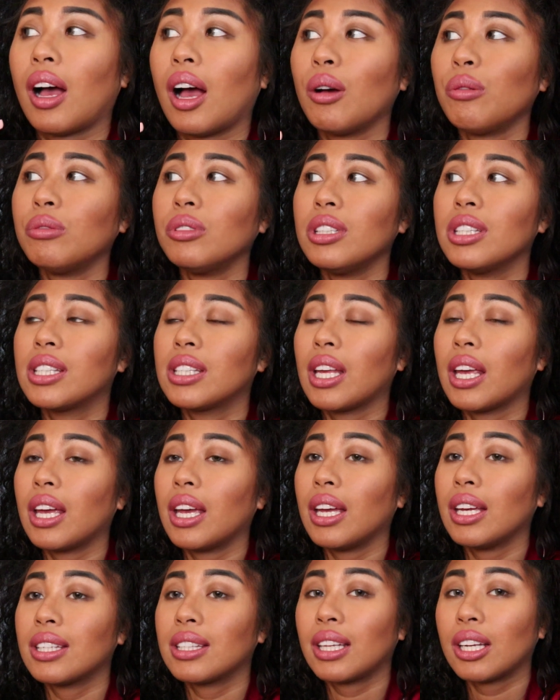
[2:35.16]
would
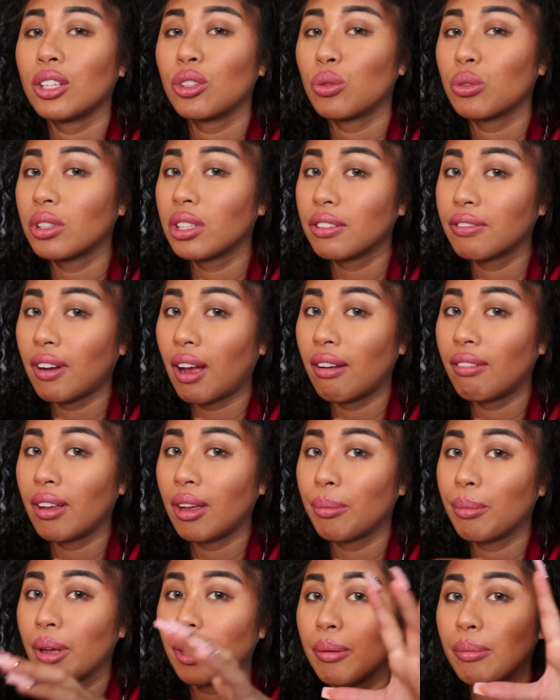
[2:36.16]
say it's not 25
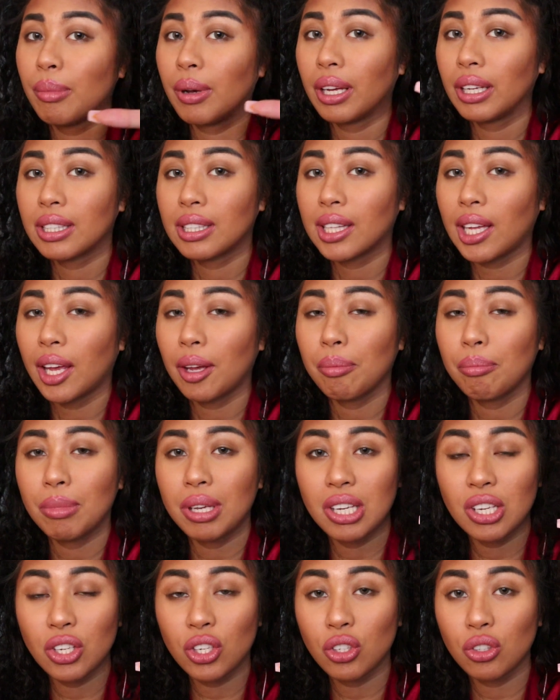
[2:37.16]
mm, but it's like
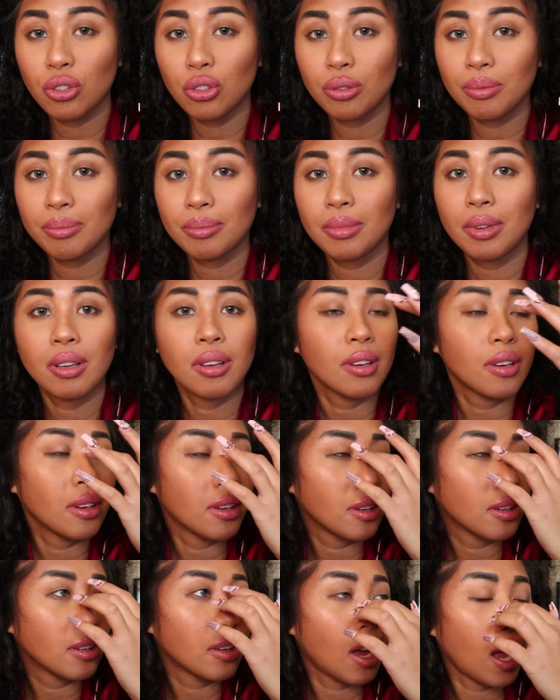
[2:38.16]
medium.
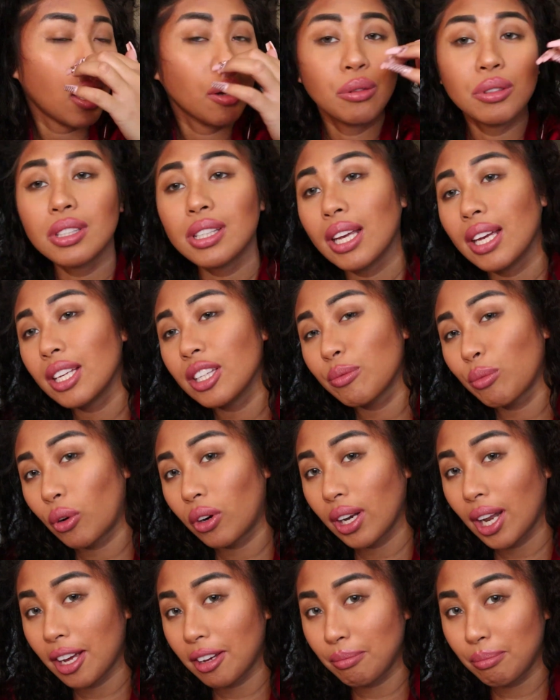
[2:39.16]
I would say it's
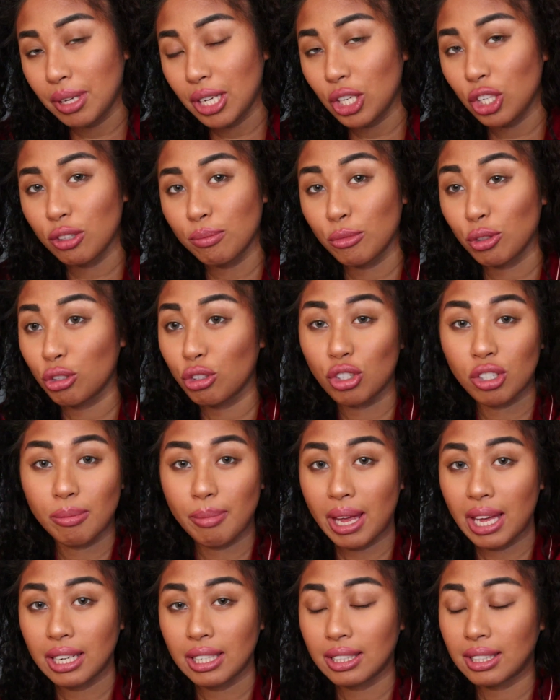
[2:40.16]
more like medium to
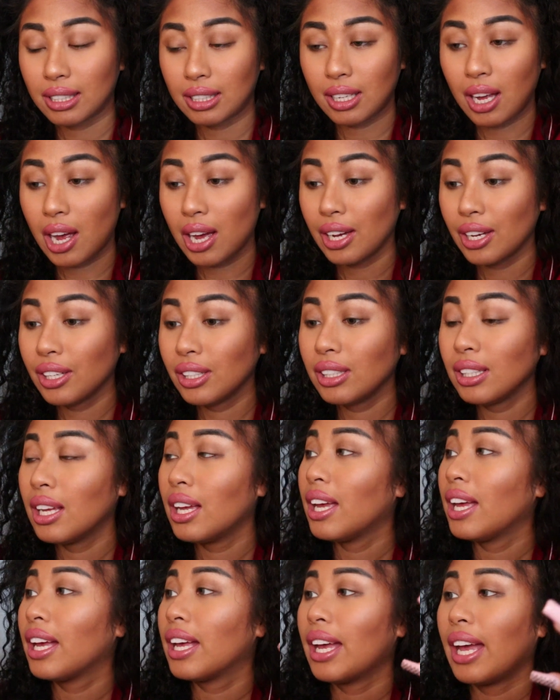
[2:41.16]
dramatic style.
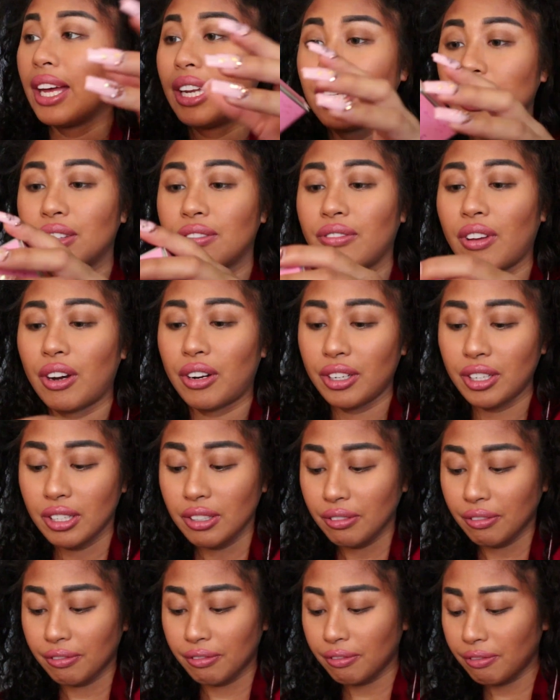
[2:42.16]
And it's
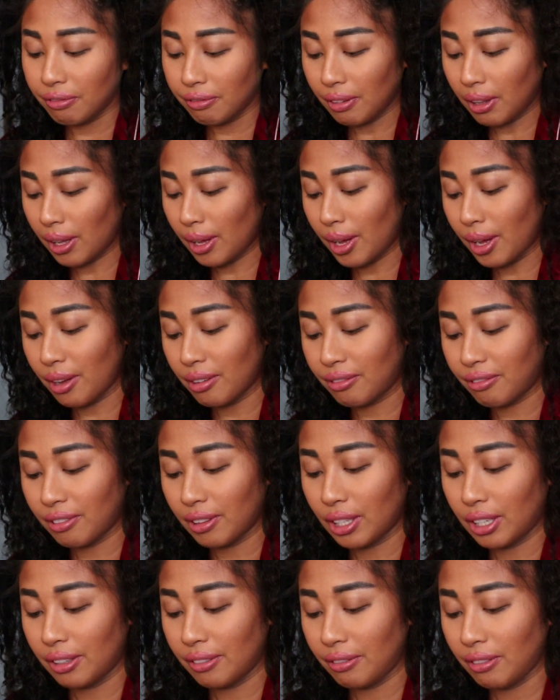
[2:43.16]
very
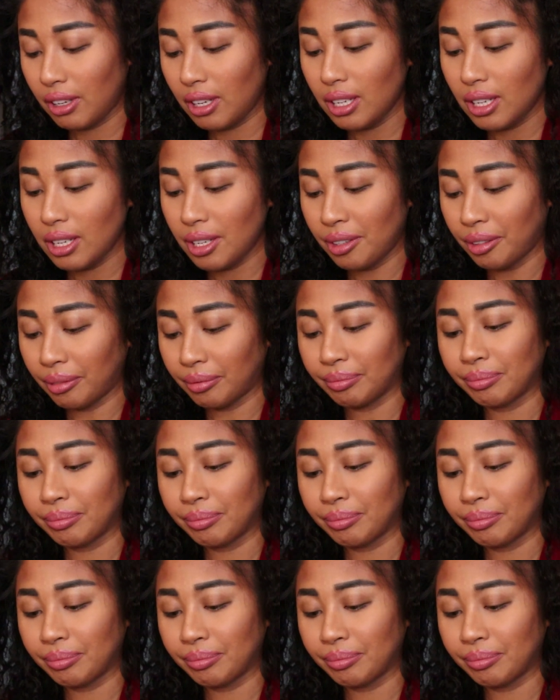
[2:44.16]
fluffy.